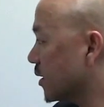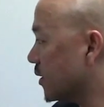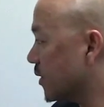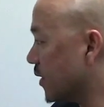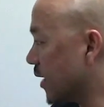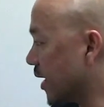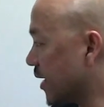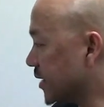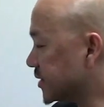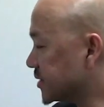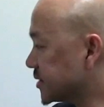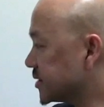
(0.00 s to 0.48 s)

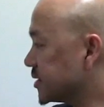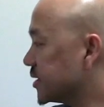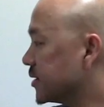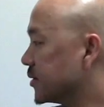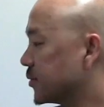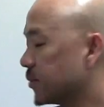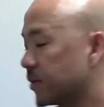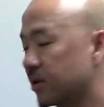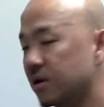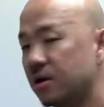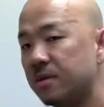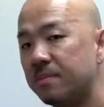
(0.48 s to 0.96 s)
Next,
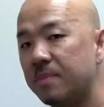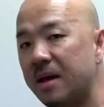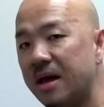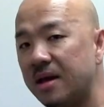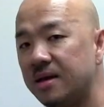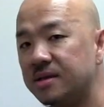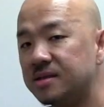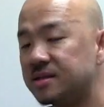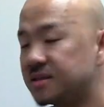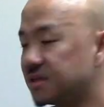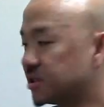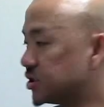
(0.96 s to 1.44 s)
we're going to
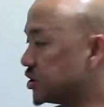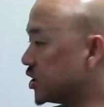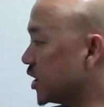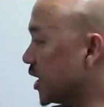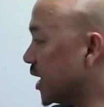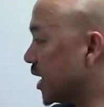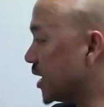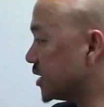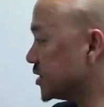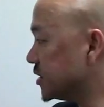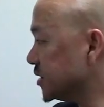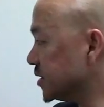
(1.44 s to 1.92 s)
balance the
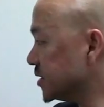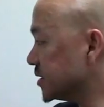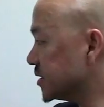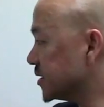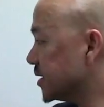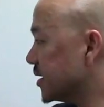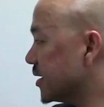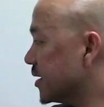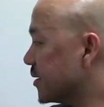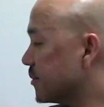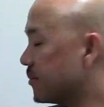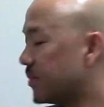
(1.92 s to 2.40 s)

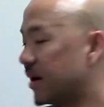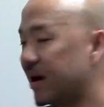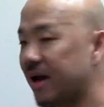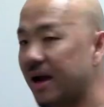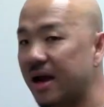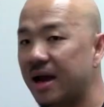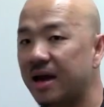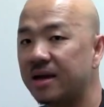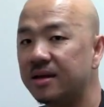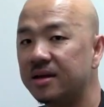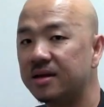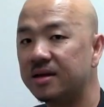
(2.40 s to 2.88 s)
charges by
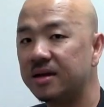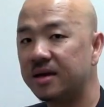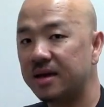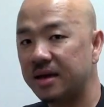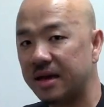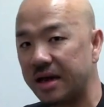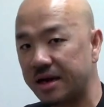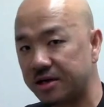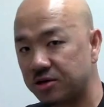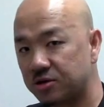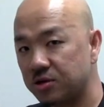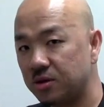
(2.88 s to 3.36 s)
adding
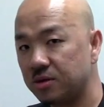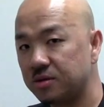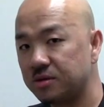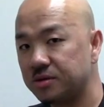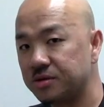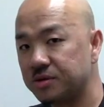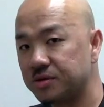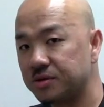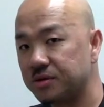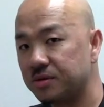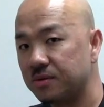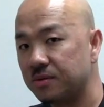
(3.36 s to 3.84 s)

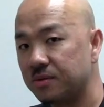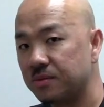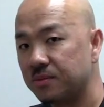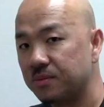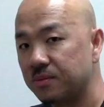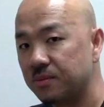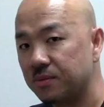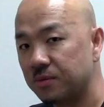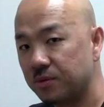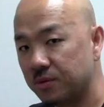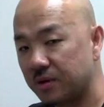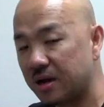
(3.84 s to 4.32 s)
electrons
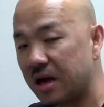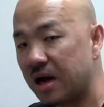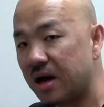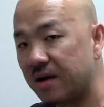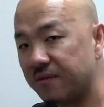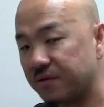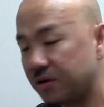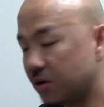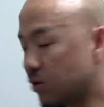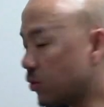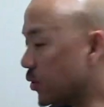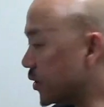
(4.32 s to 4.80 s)
to the
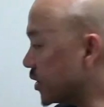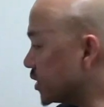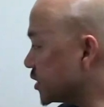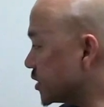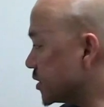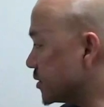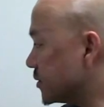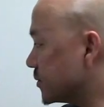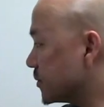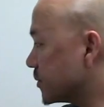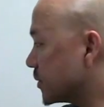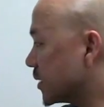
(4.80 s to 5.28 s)
half
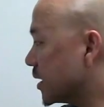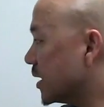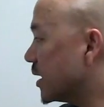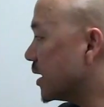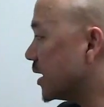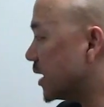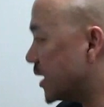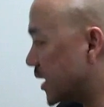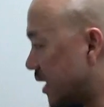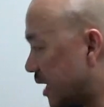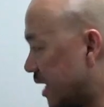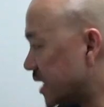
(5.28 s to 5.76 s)
equation.
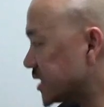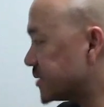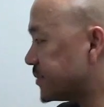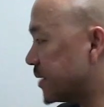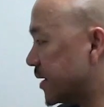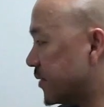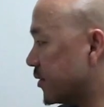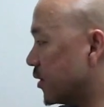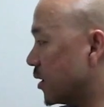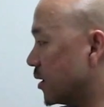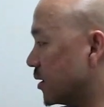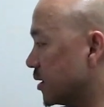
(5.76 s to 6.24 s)
Last
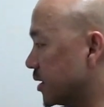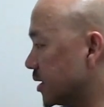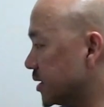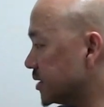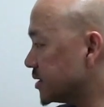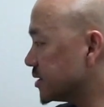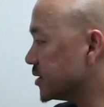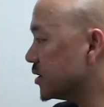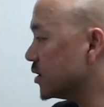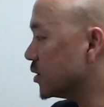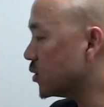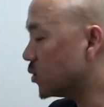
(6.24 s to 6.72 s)
but not
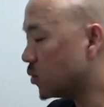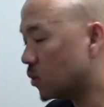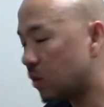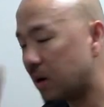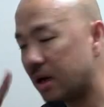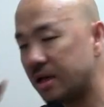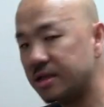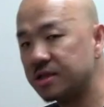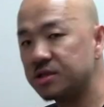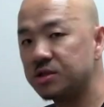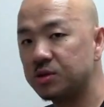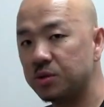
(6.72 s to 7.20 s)
least,
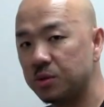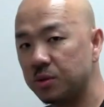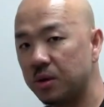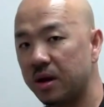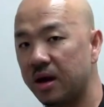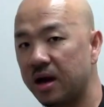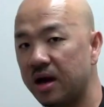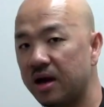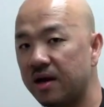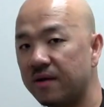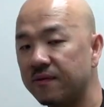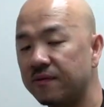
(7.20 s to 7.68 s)
once you
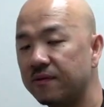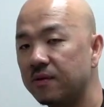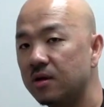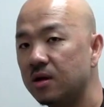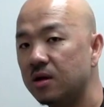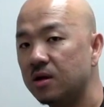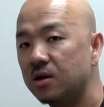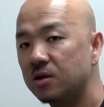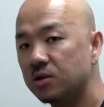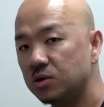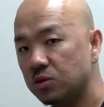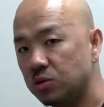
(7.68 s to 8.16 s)
have
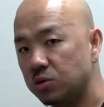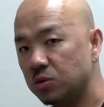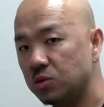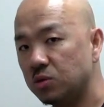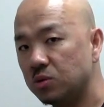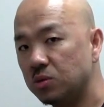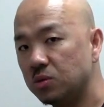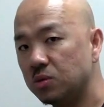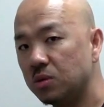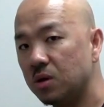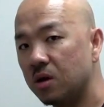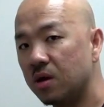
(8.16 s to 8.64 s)

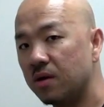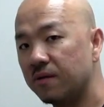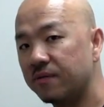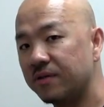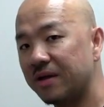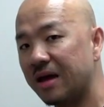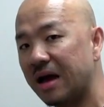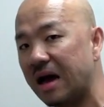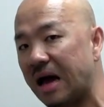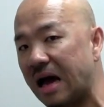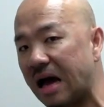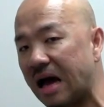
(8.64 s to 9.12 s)
two of
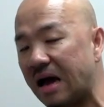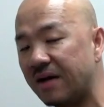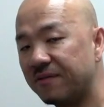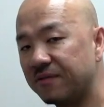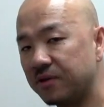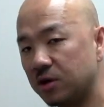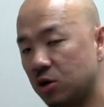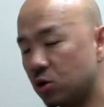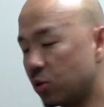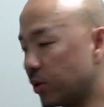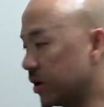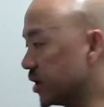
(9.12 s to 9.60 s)
the
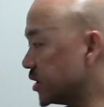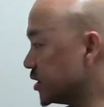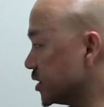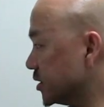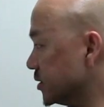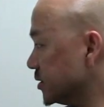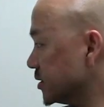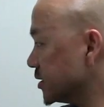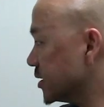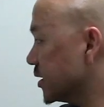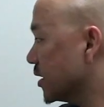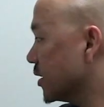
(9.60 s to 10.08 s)
half
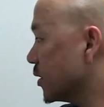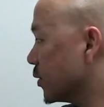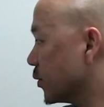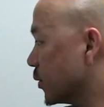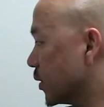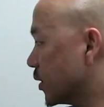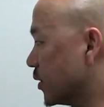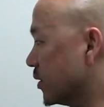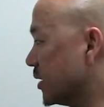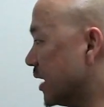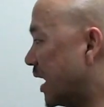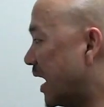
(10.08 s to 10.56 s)
equations,
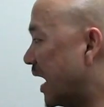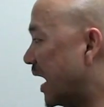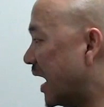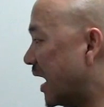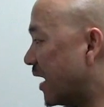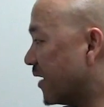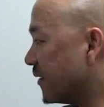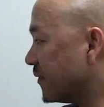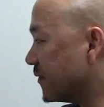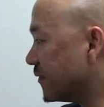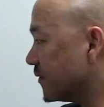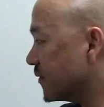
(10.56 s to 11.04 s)
we're going to
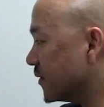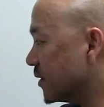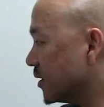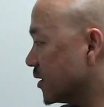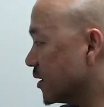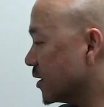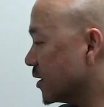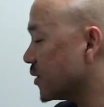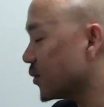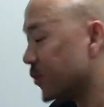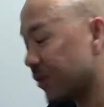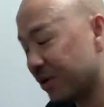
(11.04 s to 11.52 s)
half
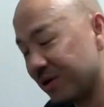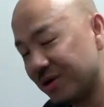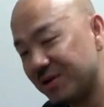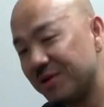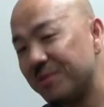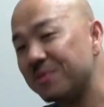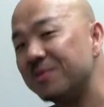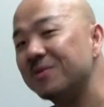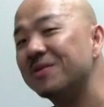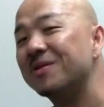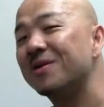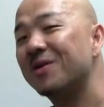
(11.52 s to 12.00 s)
we're
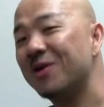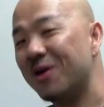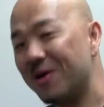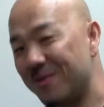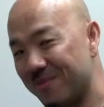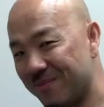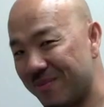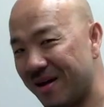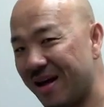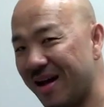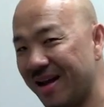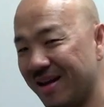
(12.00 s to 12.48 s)
going to
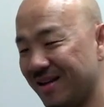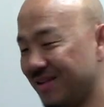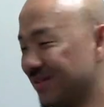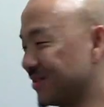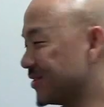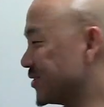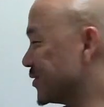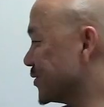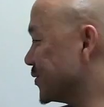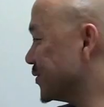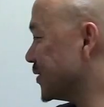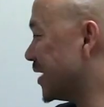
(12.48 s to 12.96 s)
combine
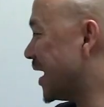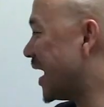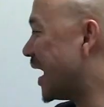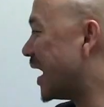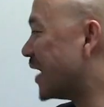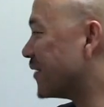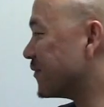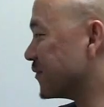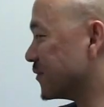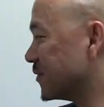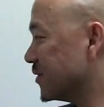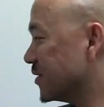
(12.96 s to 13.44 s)
the two
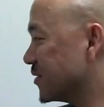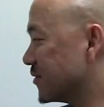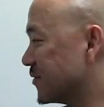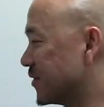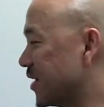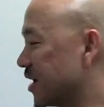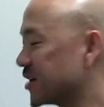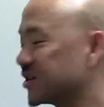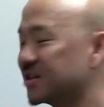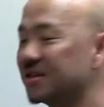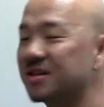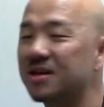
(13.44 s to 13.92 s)
half
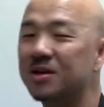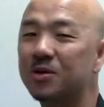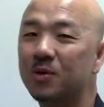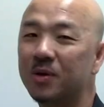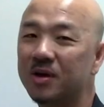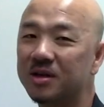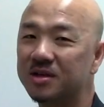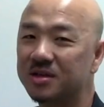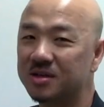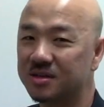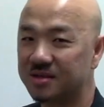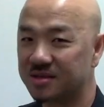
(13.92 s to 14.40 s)
reaction
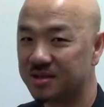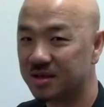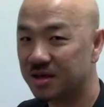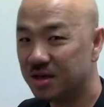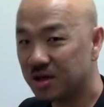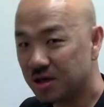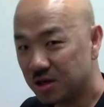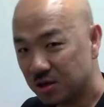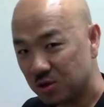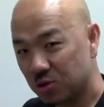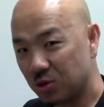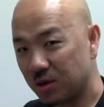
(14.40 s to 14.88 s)
equations
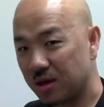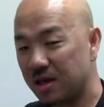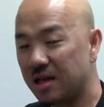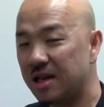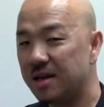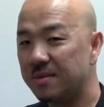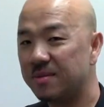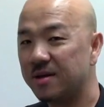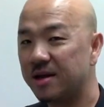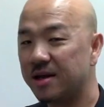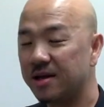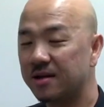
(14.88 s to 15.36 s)
to
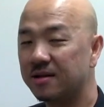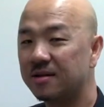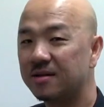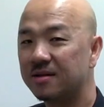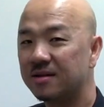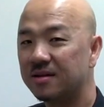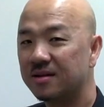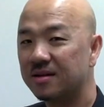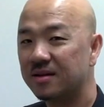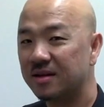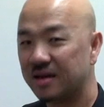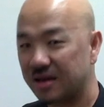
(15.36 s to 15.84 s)
eliminate
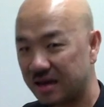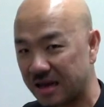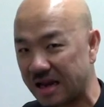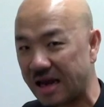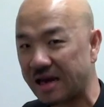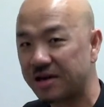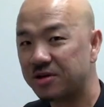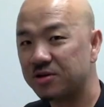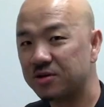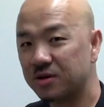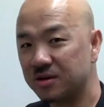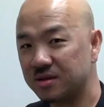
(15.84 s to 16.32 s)

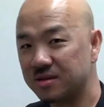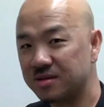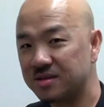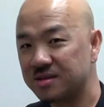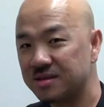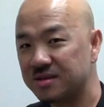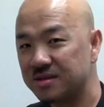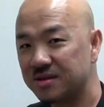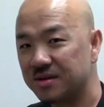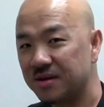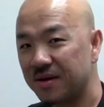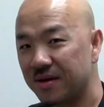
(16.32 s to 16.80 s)

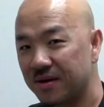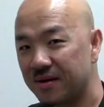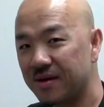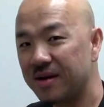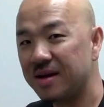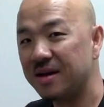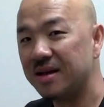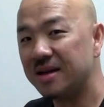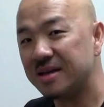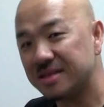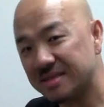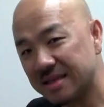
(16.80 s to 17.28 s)
electrons.
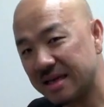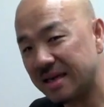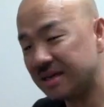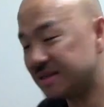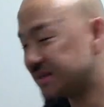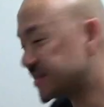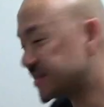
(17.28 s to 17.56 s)
Alright, let's get